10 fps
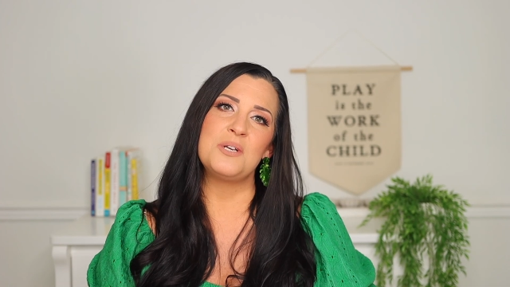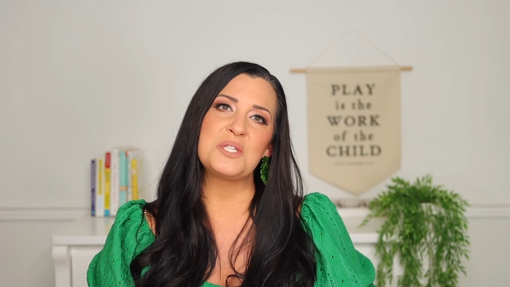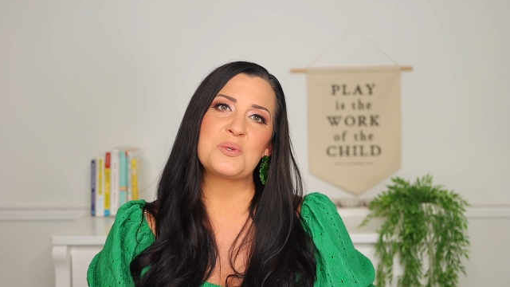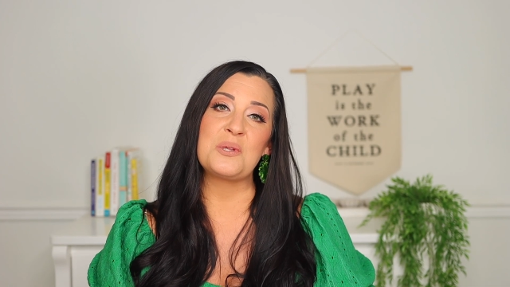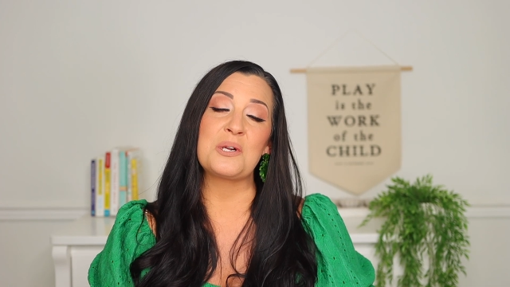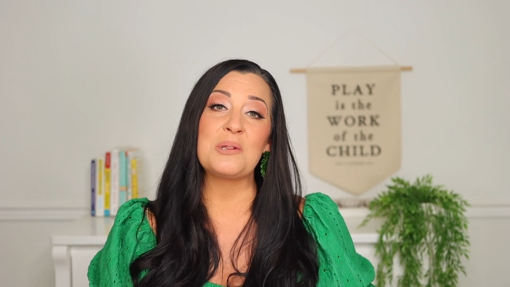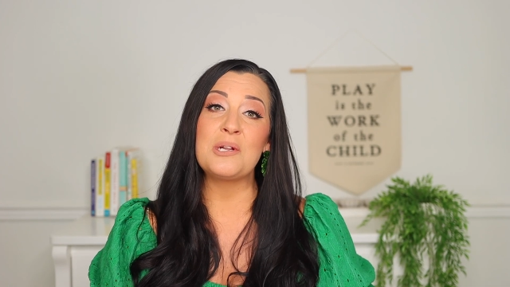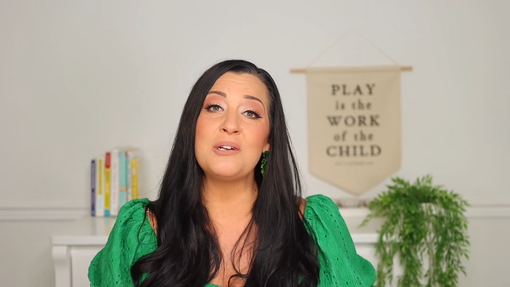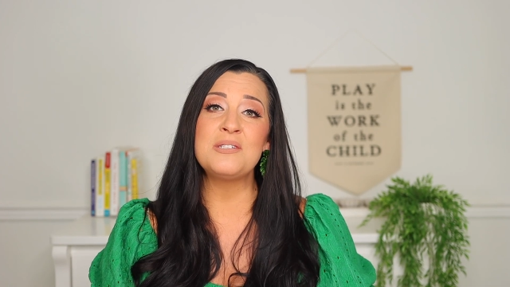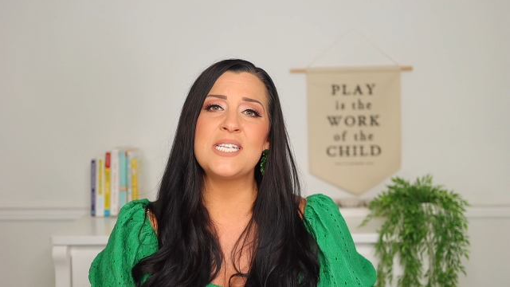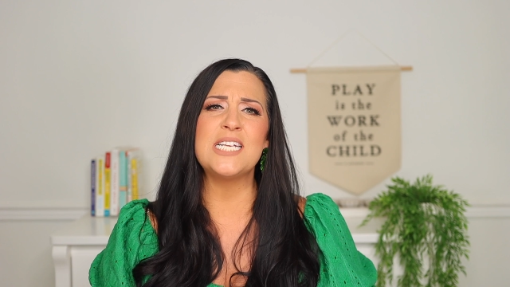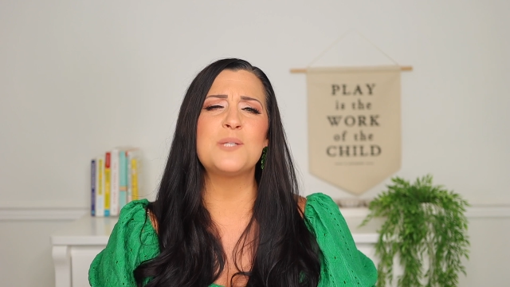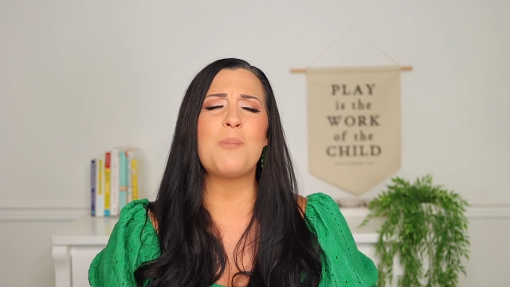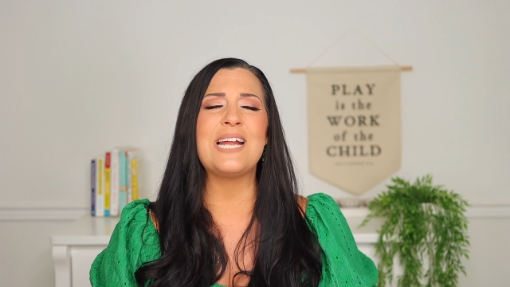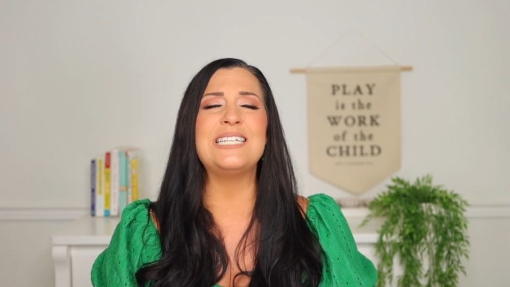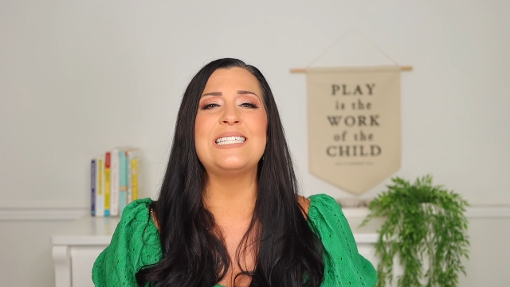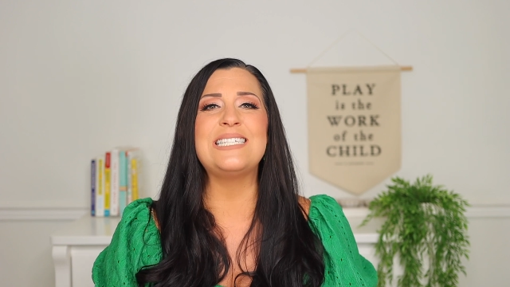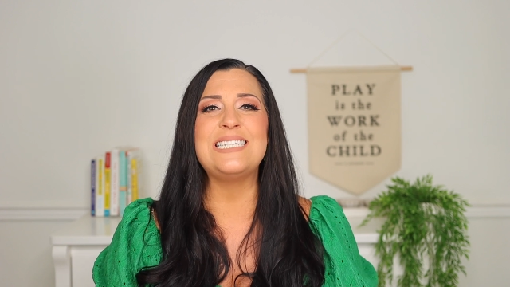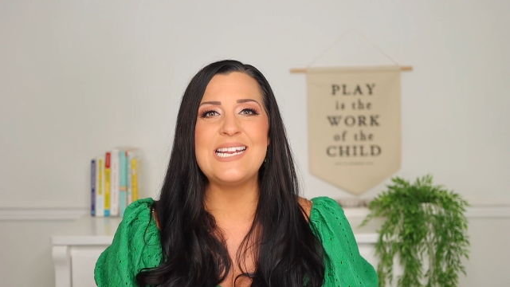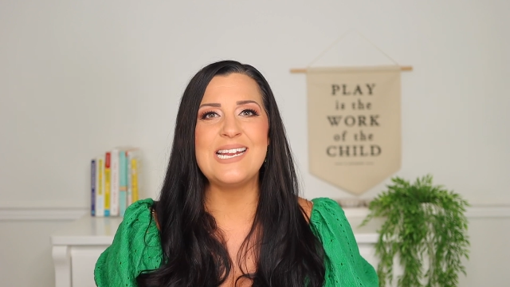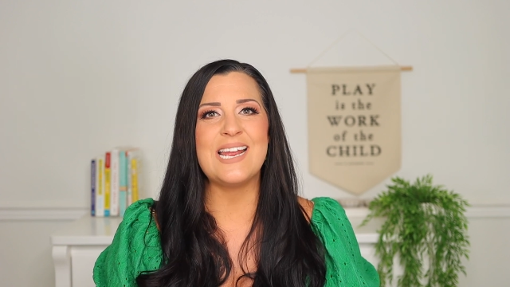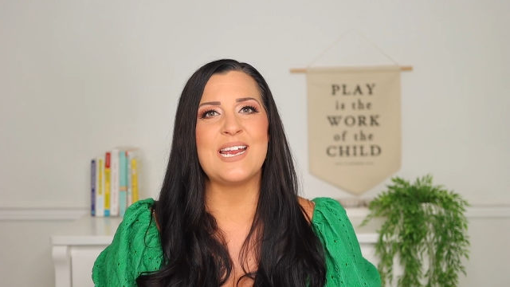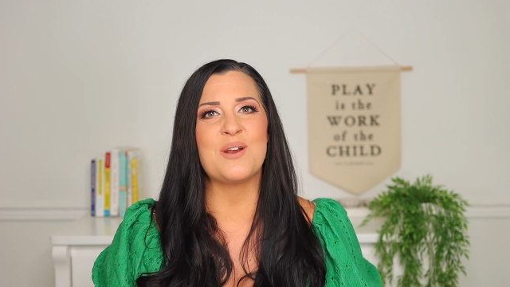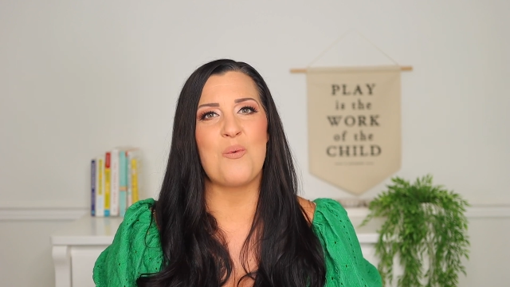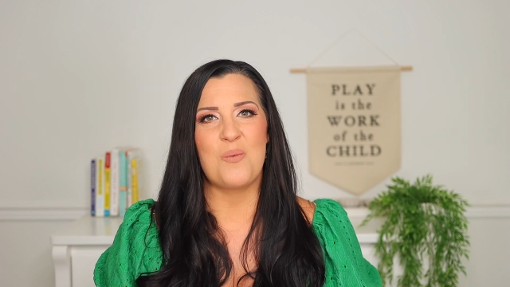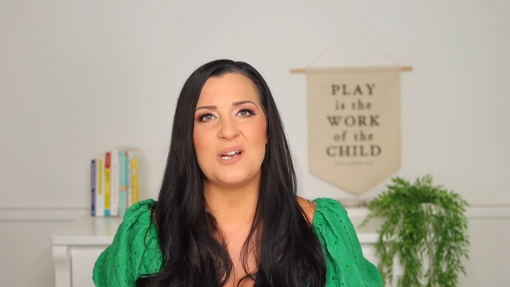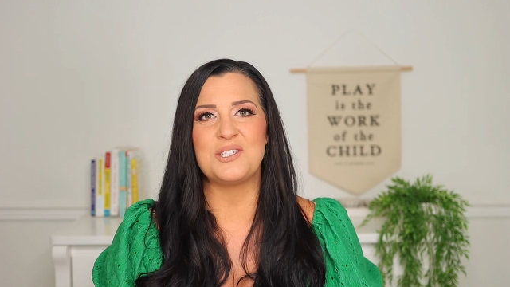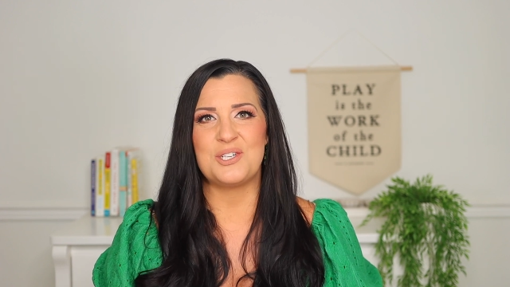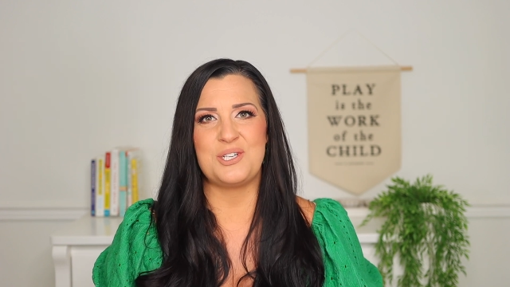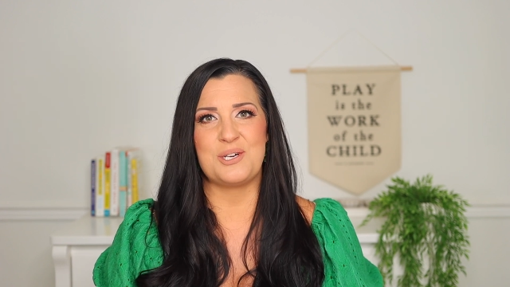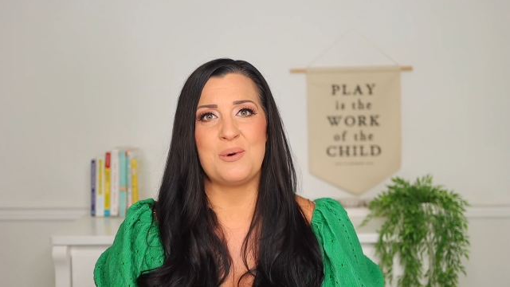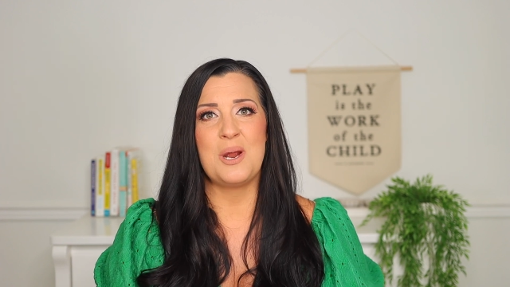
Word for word: preschooler learns is by seeing what to do.